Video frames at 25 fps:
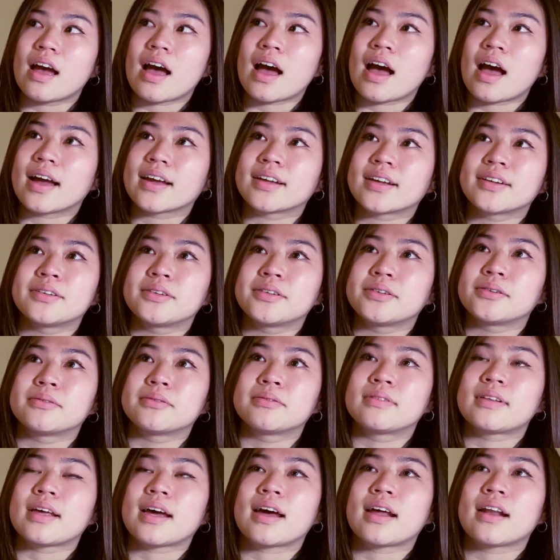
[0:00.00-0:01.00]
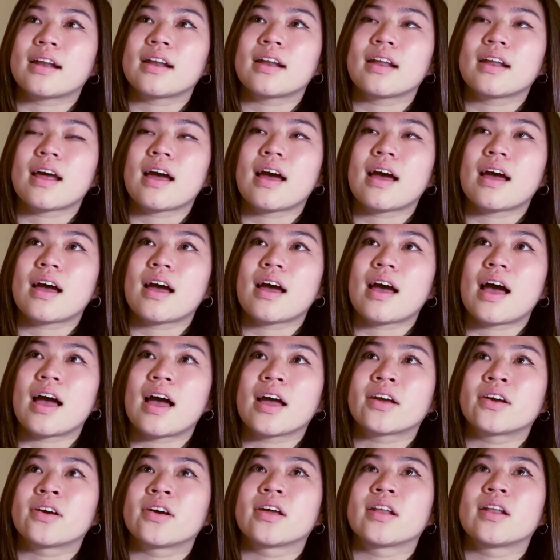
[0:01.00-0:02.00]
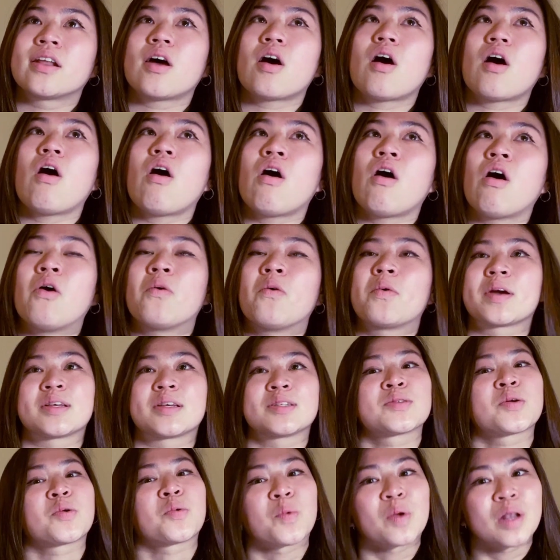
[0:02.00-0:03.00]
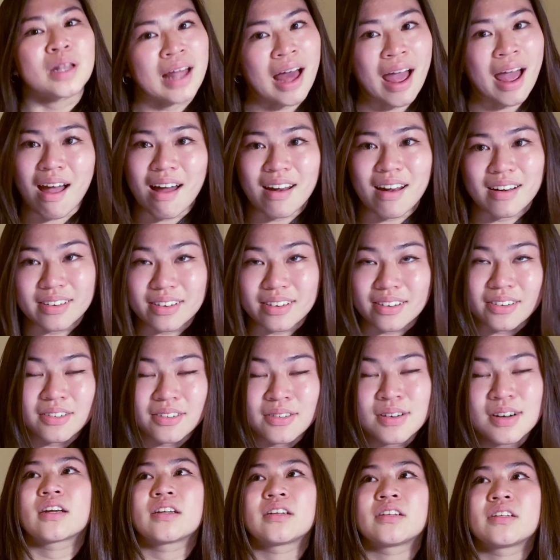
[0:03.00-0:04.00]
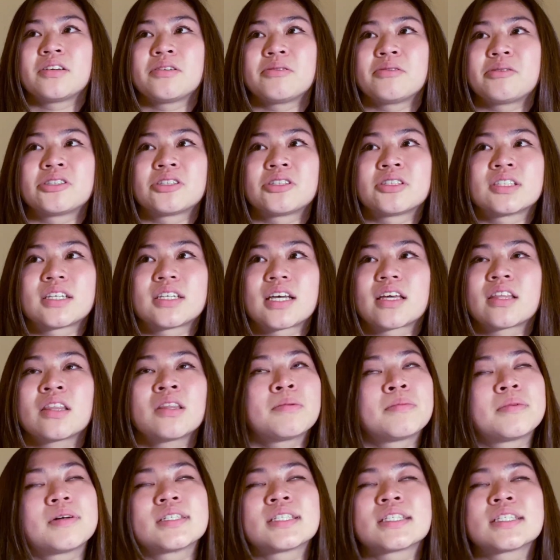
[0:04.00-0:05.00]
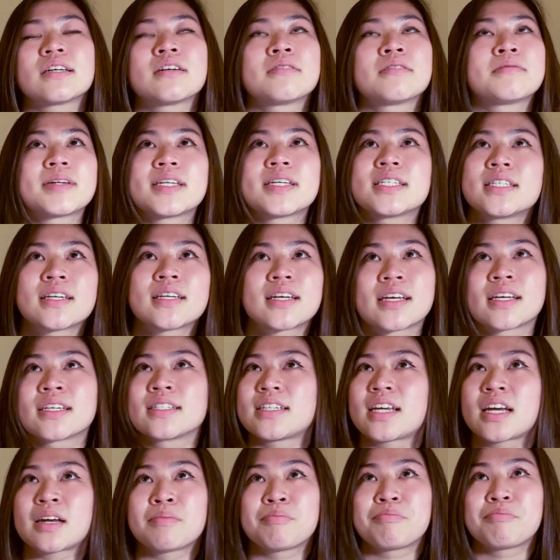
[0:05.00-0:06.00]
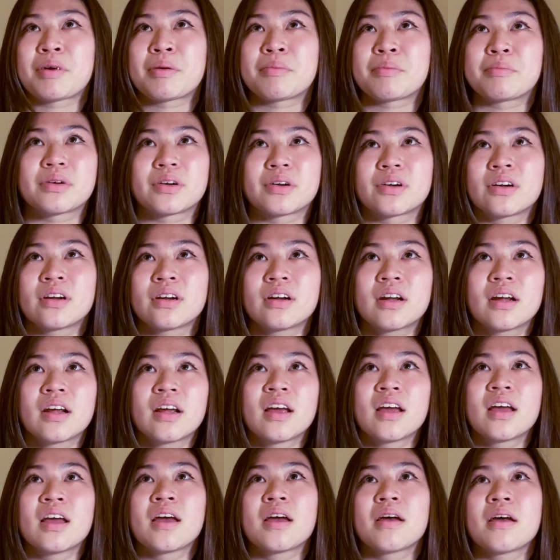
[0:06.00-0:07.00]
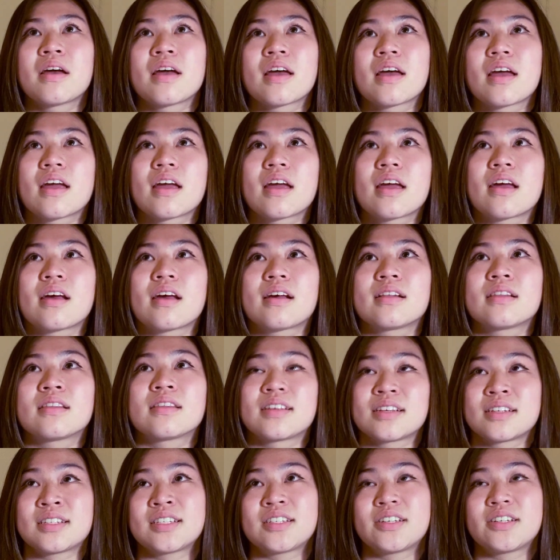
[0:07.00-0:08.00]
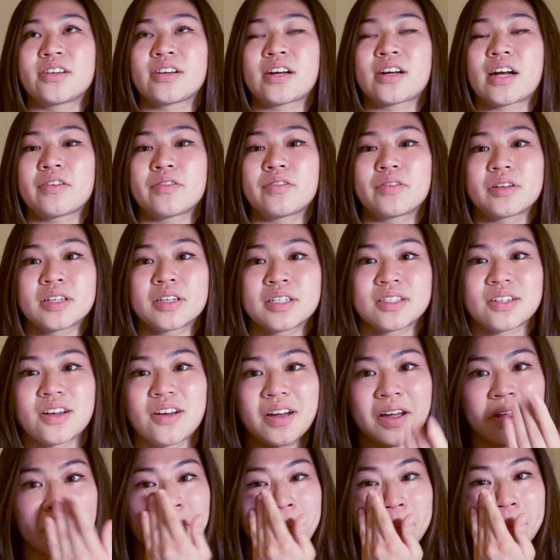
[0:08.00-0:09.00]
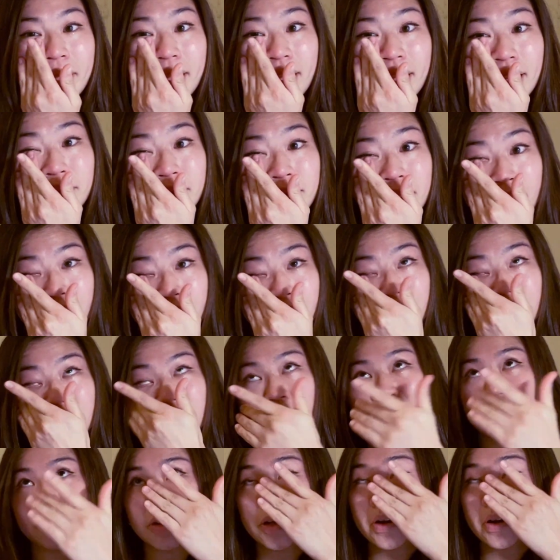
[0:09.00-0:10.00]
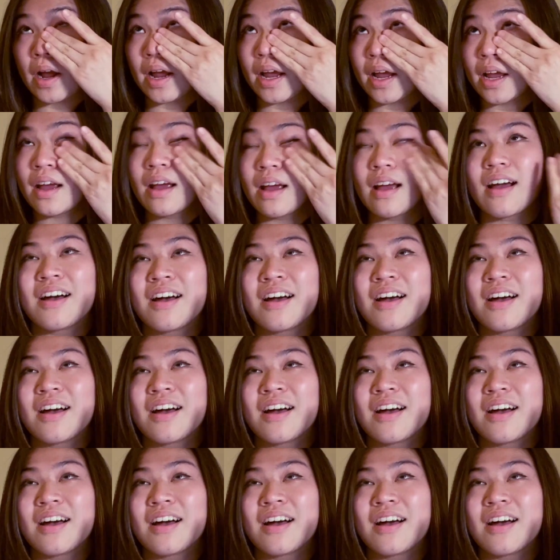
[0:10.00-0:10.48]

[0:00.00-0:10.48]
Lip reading: I knew that I could always rely on you, and you are just like the most amazing exec member. And this year I really saw it. Oh my god, I'm literally crying.